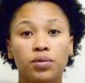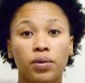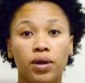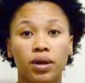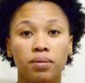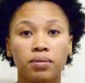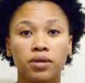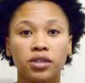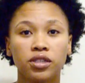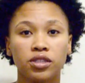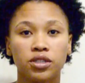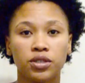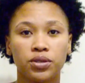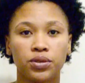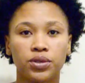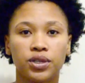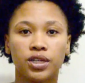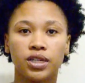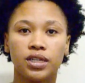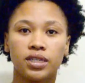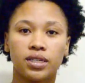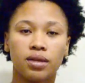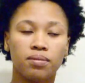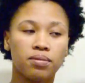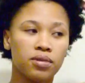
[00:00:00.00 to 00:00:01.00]
what I'm going to do
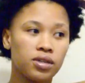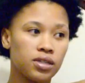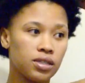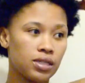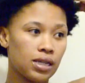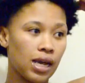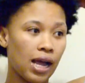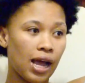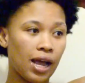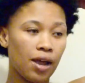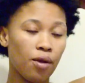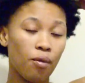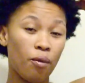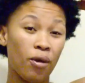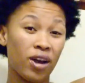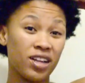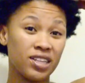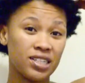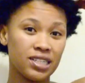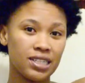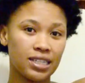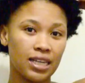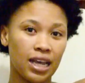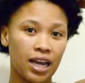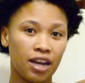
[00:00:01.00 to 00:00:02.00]
is I'm going to tie one
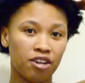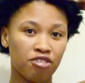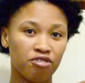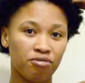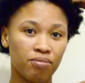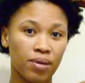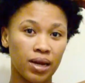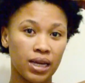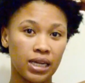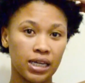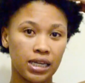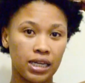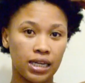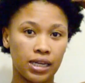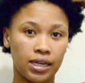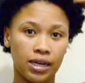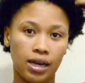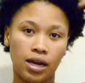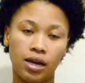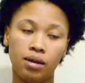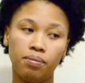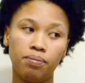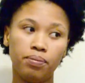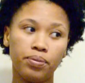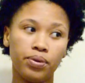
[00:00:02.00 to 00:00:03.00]
side of my hair
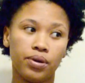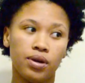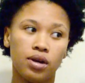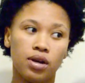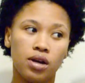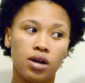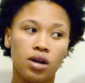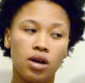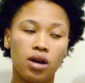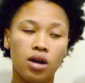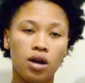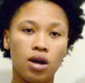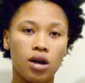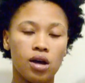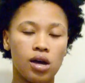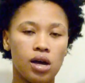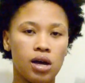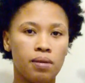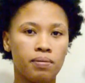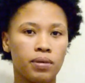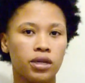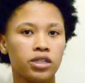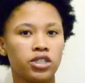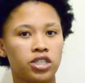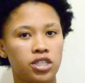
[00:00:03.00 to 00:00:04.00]
up
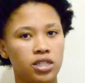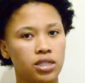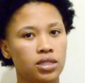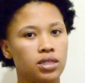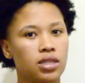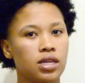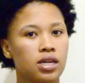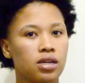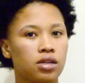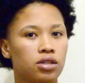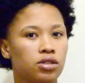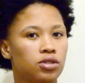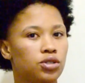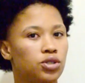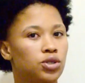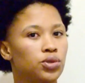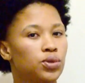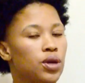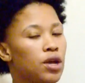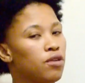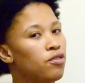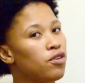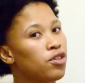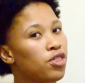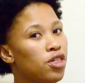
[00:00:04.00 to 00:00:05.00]
um, and just then do
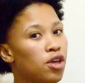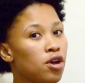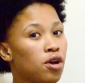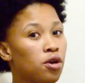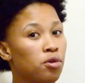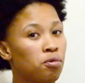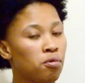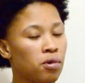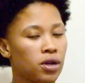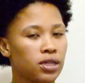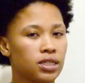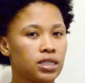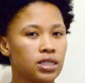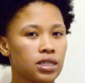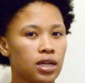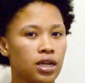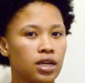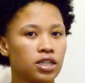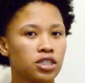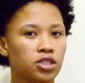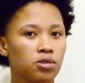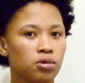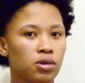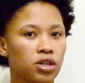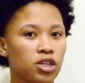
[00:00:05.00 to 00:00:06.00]
everything on one side
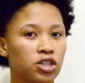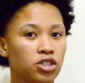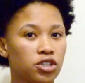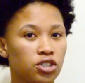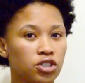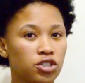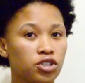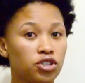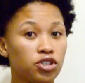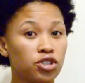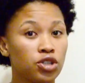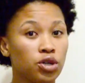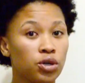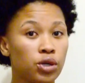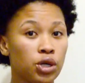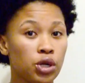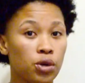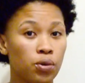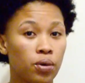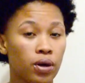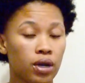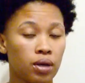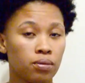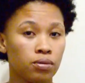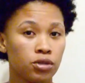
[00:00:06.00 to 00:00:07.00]
so I can just show
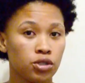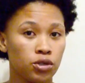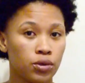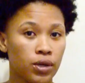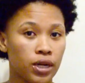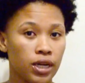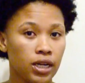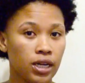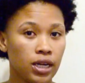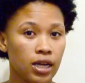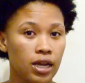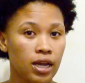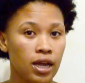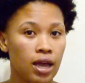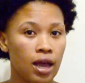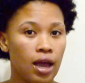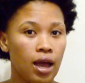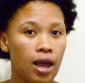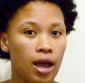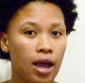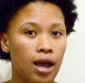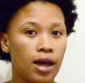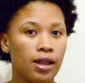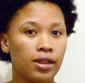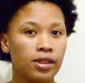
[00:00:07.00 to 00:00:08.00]
you what I'm doing.
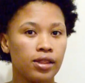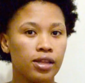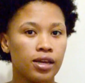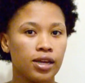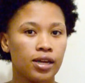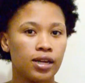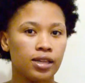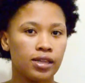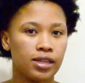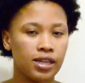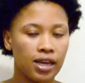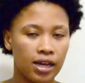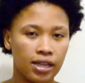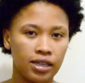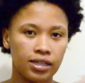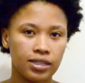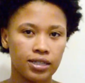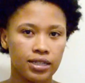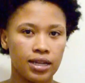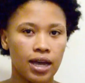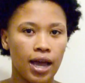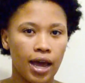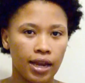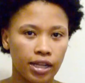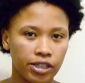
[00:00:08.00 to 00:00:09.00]
And then the other
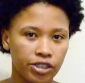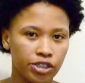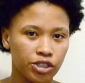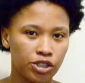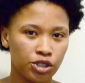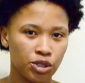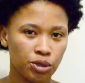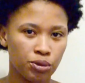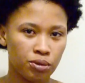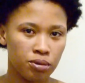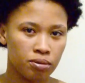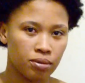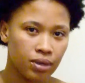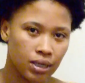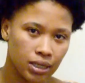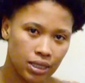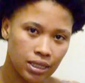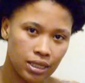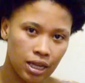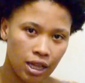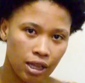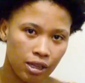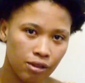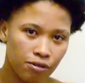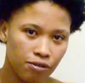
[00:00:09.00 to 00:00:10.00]
side I'll just do it
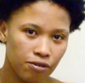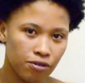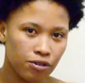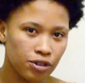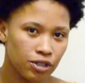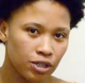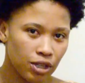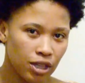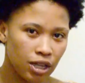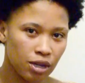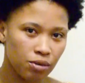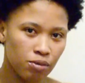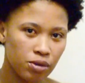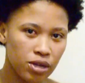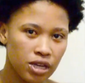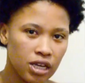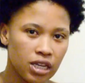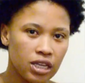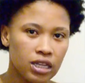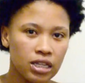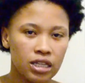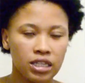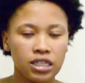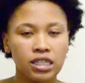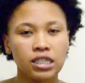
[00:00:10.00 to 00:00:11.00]
myself so that we
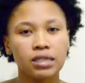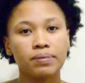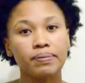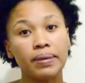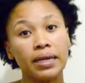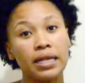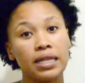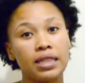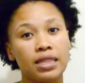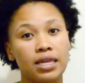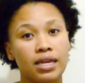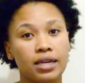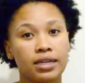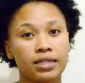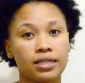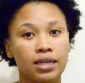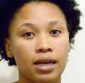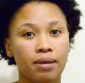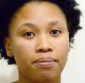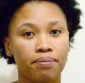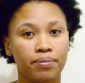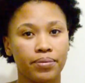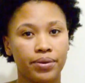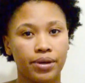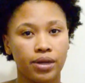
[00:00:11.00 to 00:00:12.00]
can speed things
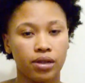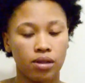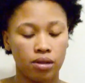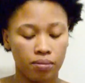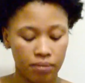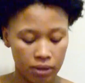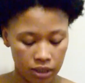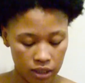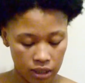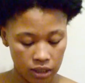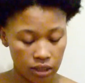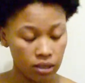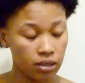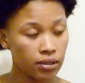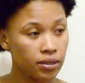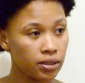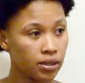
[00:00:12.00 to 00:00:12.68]
up a little bit.